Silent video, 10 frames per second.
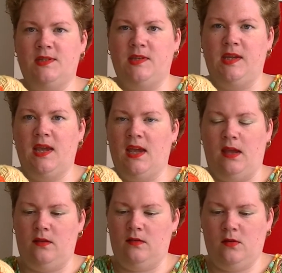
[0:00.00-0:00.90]

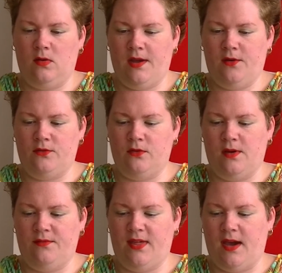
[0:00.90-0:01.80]
decay, so I also
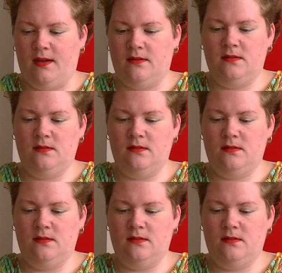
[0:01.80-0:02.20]
have that.